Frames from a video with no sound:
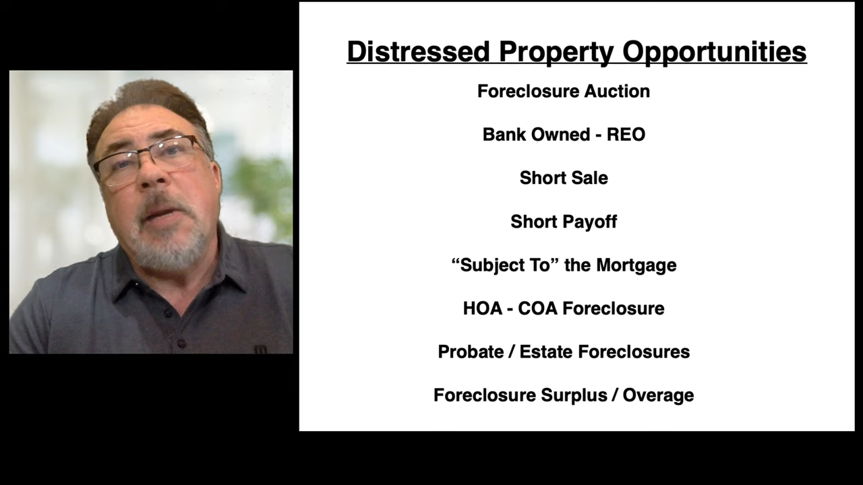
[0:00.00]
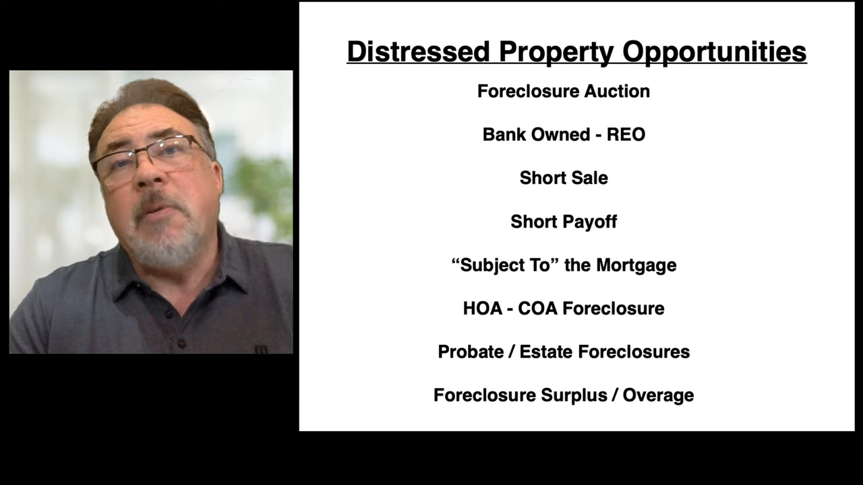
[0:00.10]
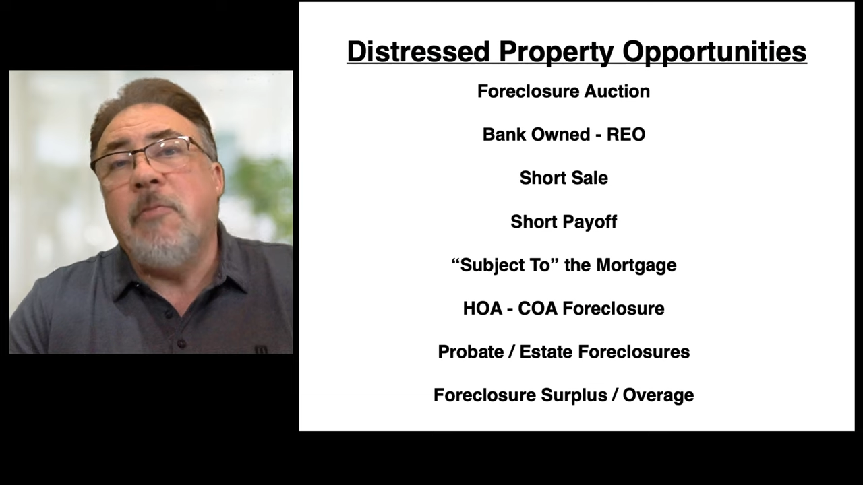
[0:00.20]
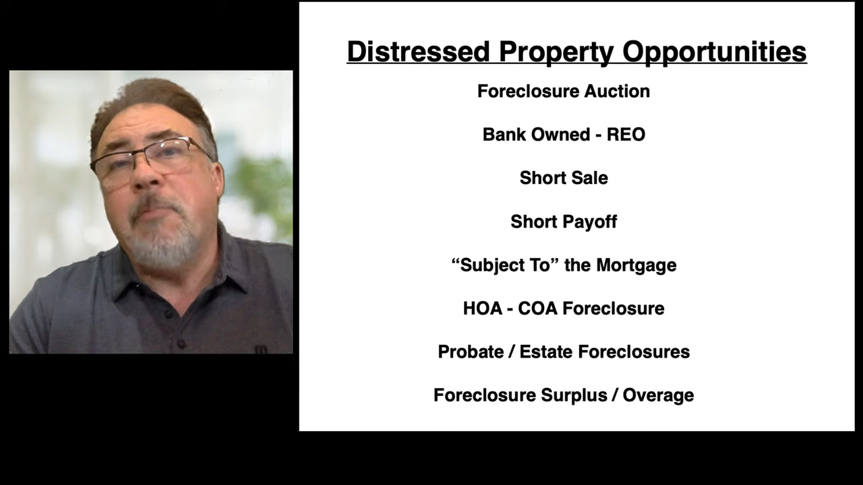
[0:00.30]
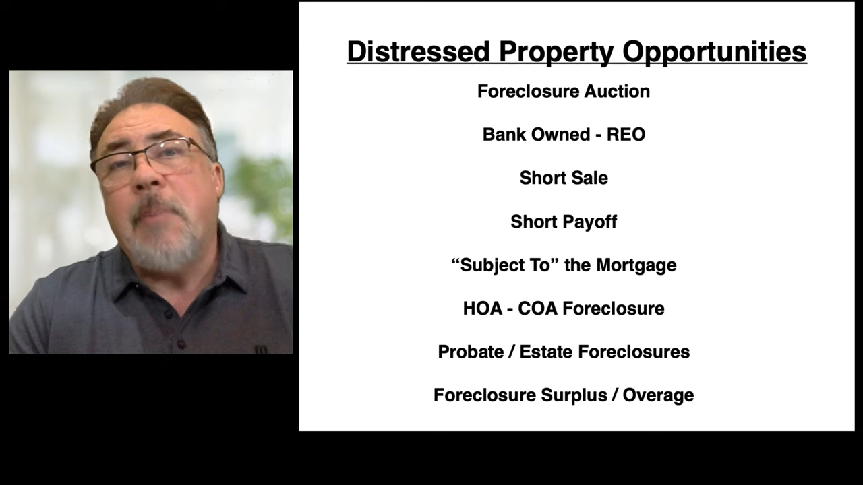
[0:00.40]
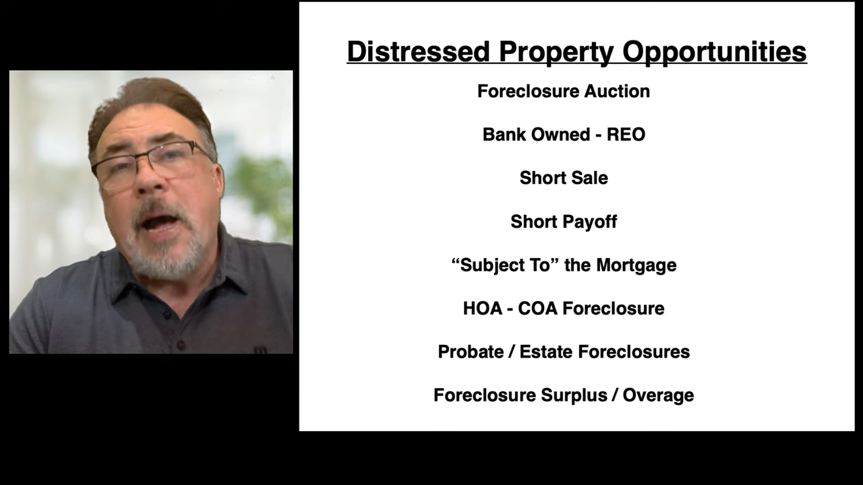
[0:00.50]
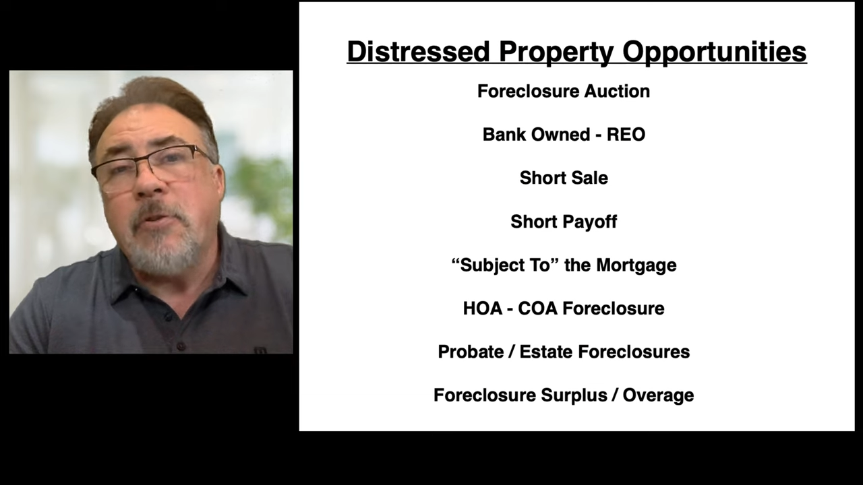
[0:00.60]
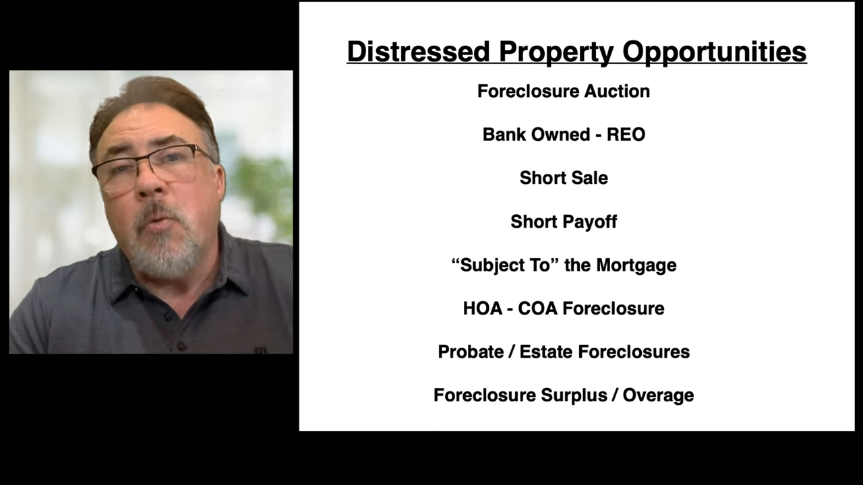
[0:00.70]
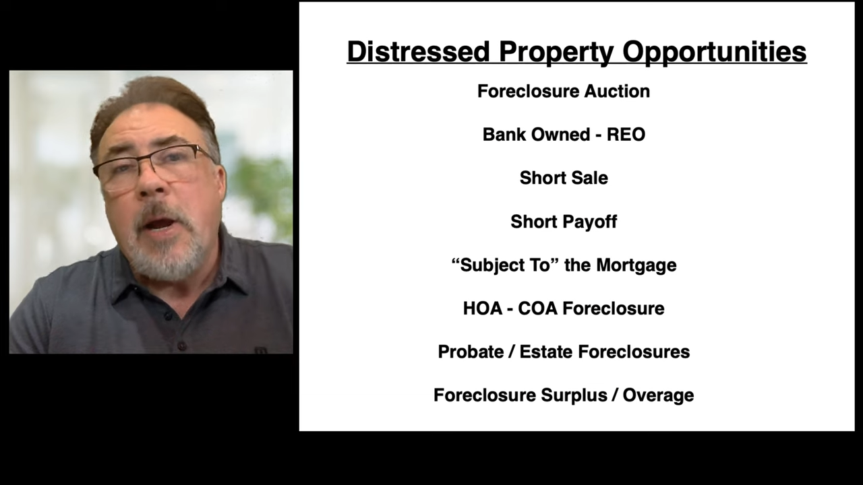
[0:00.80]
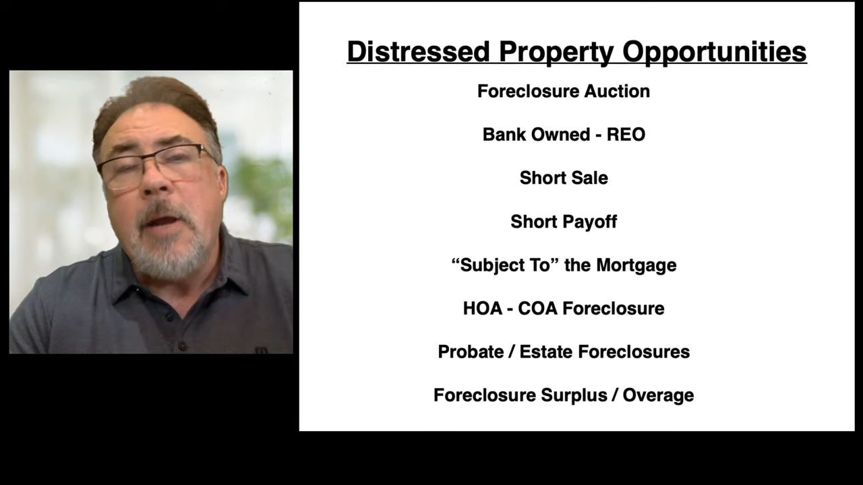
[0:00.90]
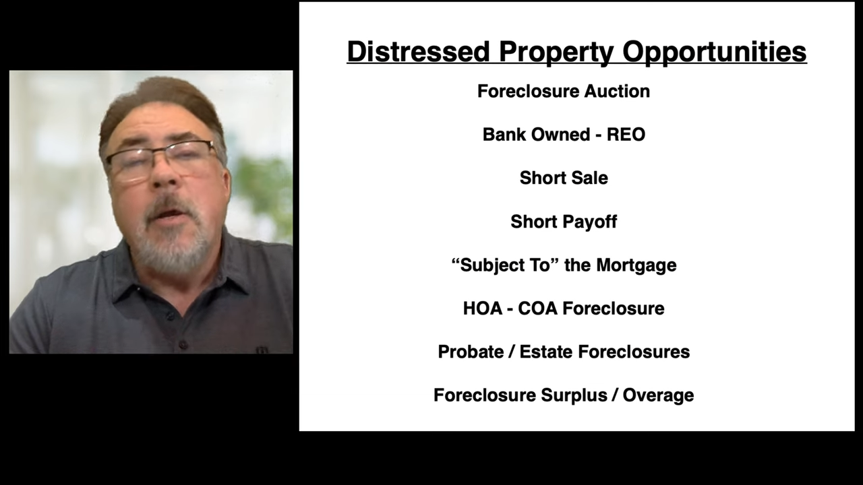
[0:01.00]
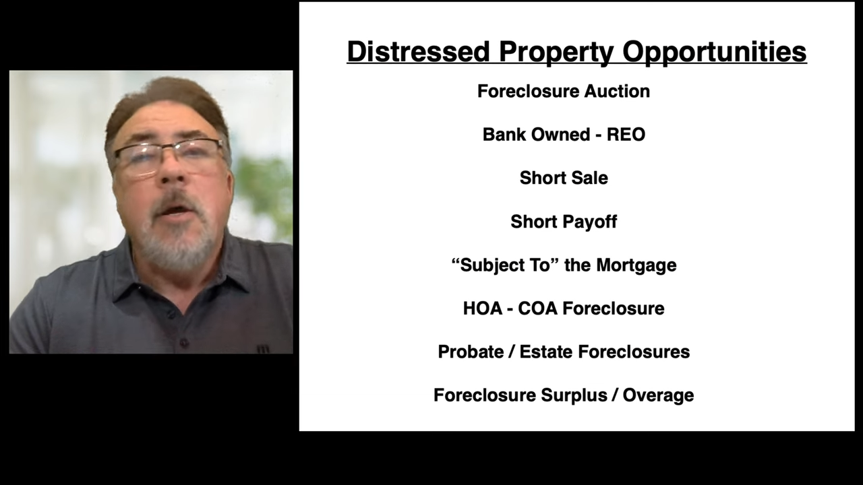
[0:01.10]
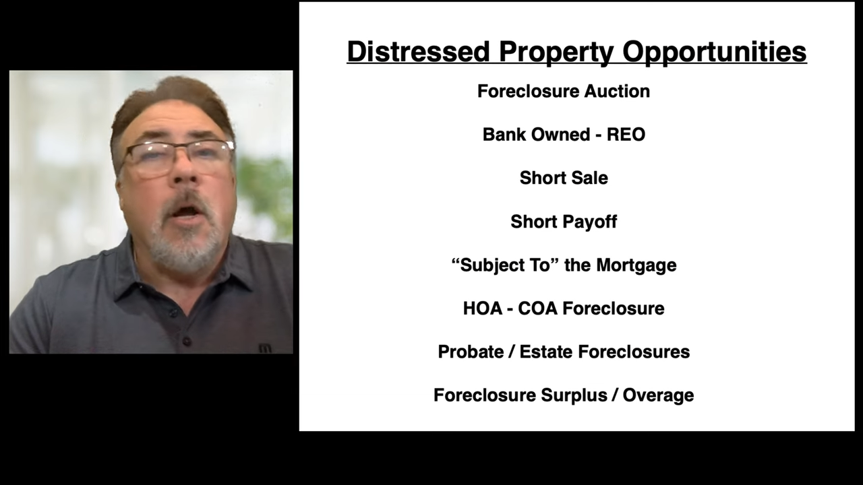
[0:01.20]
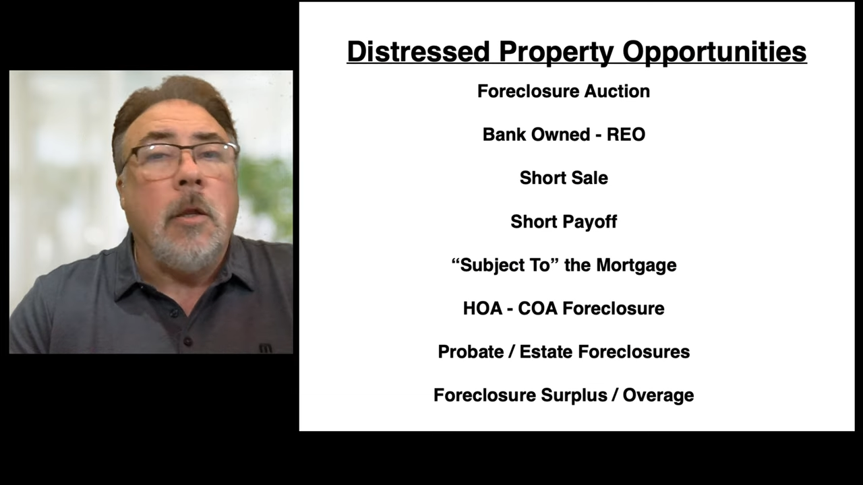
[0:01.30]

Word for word: people have passed away.